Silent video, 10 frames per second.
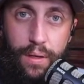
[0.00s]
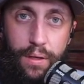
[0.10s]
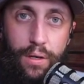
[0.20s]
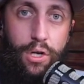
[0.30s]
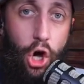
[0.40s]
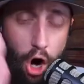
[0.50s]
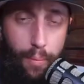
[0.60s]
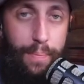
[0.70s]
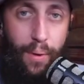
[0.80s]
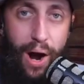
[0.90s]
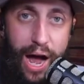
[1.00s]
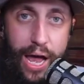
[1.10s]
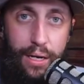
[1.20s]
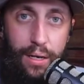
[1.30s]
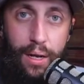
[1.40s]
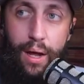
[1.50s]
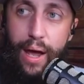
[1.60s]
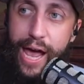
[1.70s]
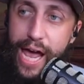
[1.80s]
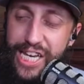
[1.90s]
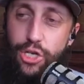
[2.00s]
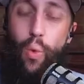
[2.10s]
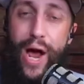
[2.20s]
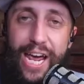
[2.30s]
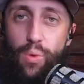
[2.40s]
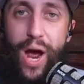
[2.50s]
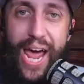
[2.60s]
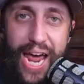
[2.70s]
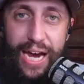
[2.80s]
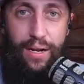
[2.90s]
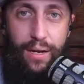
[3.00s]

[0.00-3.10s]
Kobe Bryant and Dwayne Wade.